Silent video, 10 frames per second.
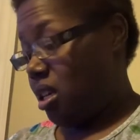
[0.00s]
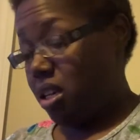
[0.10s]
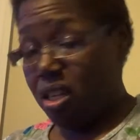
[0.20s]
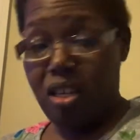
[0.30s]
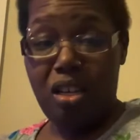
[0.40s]

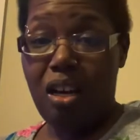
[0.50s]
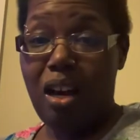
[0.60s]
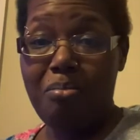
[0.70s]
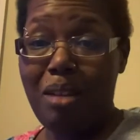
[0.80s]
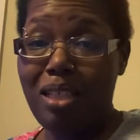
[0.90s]
yeah
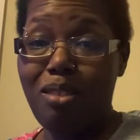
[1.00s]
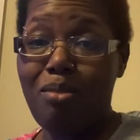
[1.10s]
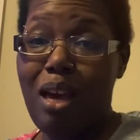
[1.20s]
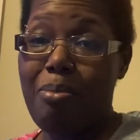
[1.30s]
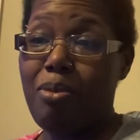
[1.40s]
i'm not too
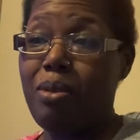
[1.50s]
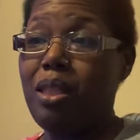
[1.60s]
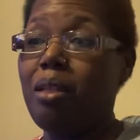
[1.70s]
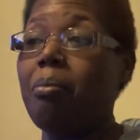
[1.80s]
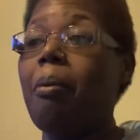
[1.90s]
happy with
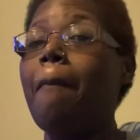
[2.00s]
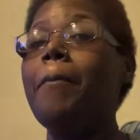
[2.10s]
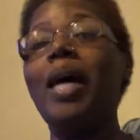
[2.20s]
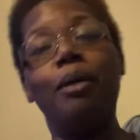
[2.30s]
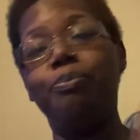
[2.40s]
them
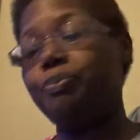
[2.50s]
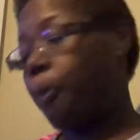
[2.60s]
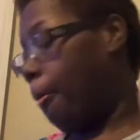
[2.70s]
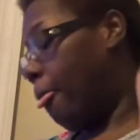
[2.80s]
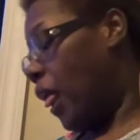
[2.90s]
but
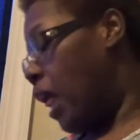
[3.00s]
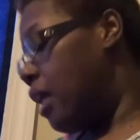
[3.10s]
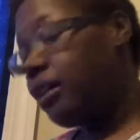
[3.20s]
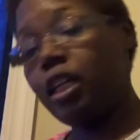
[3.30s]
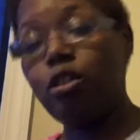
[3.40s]

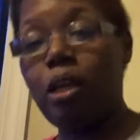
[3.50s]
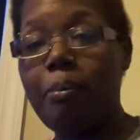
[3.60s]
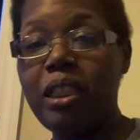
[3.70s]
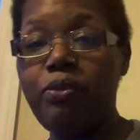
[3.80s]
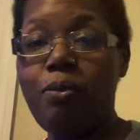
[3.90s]
thank you so
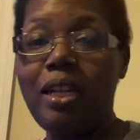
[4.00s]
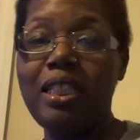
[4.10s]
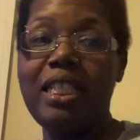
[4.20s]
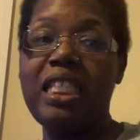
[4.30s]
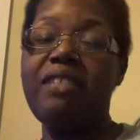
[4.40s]
much for
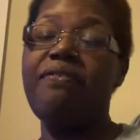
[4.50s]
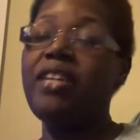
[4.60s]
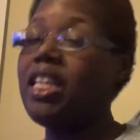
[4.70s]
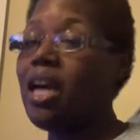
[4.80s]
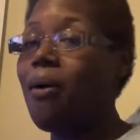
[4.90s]
watching this
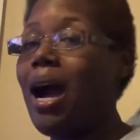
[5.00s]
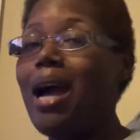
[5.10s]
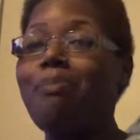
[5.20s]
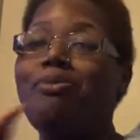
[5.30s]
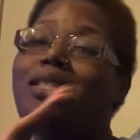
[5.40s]
video i
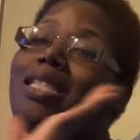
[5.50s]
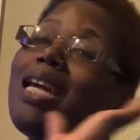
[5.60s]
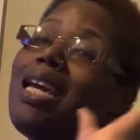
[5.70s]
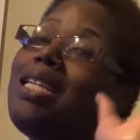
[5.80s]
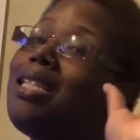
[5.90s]

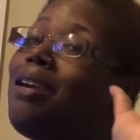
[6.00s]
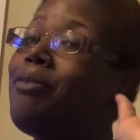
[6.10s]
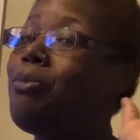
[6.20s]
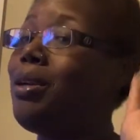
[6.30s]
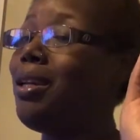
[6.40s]
appreciate each and every
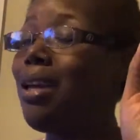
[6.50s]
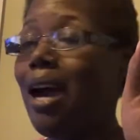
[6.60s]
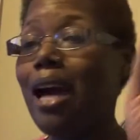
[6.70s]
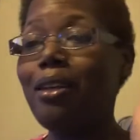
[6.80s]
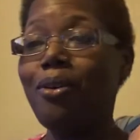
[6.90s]
one of y'all
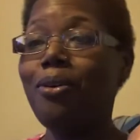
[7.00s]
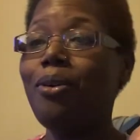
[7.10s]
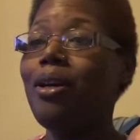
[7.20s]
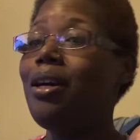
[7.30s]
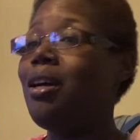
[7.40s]
i know
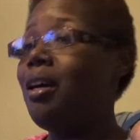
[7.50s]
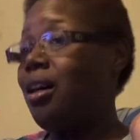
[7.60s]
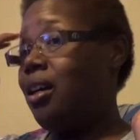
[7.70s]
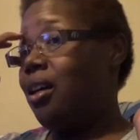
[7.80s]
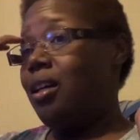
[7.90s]

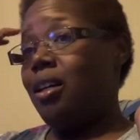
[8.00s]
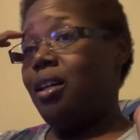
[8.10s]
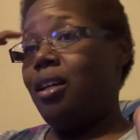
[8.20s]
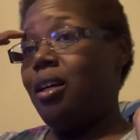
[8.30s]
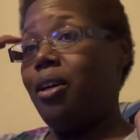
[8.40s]

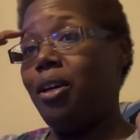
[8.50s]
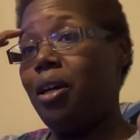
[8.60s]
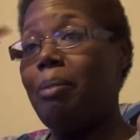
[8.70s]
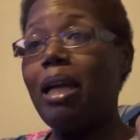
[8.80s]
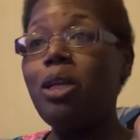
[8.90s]

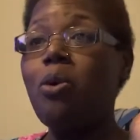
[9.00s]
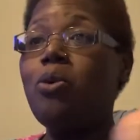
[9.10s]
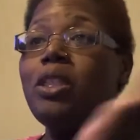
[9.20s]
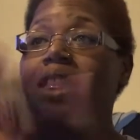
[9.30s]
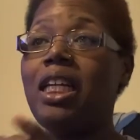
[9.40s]
everybody
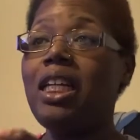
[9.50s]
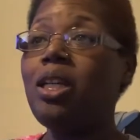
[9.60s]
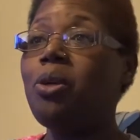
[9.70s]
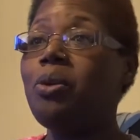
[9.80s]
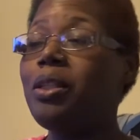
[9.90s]
quarantining and
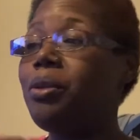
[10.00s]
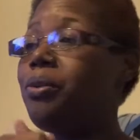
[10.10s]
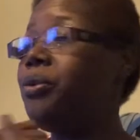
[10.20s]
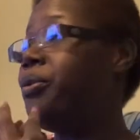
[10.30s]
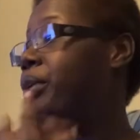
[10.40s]
going
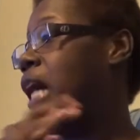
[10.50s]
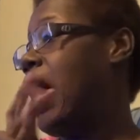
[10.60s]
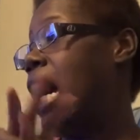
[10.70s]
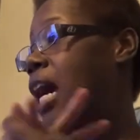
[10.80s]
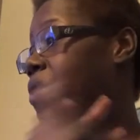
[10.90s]
through
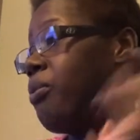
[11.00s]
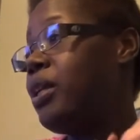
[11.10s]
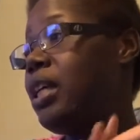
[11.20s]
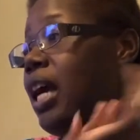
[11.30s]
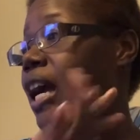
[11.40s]
i don't
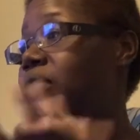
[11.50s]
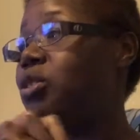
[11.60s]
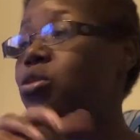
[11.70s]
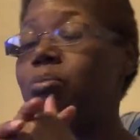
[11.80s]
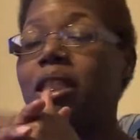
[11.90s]
really have
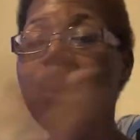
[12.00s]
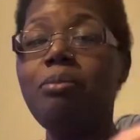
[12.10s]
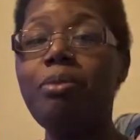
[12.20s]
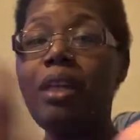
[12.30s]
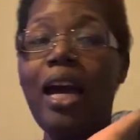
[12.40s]
too much to
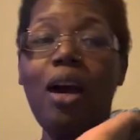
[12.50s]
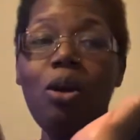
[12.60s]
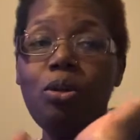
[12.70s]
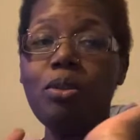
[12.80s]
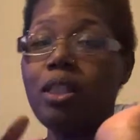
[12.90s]
put
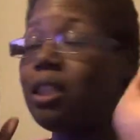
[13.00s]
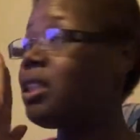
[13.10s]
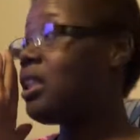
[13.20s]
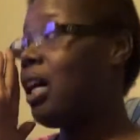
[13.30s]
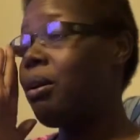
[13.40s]
out because
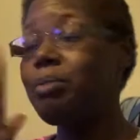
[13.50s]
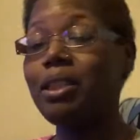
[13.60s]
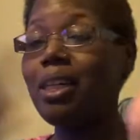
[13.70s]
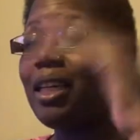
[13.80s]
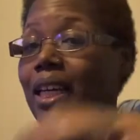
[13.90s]
i'm
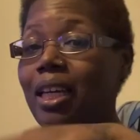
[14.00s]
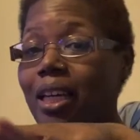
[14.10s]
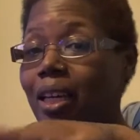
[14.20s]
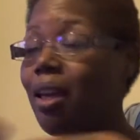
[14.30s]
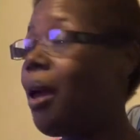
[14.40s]
stuck
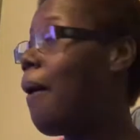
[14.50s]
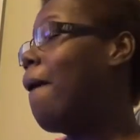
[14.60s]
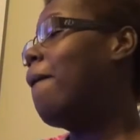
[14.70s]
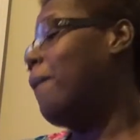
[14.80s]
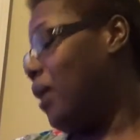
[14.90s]
in
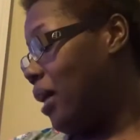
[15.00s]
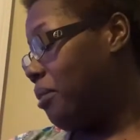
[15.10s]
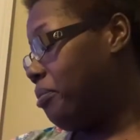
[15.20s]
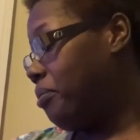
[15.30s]
but